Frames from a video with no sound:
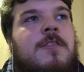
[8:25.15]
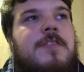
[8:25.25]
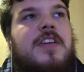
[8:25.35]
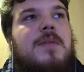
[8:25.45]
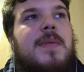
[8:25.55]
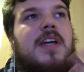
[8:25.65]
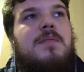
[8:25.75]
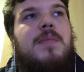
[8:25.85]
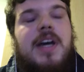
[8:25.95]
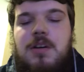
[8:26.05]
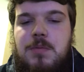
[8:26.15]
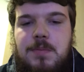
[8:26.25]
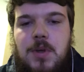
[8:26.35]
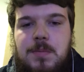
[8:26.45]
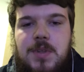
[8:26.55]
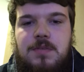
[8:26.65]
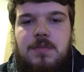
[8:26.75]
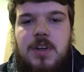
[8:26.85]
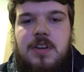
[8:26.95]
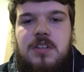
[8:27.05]
female empowerment moment
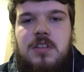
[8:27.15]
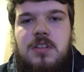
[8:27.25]
where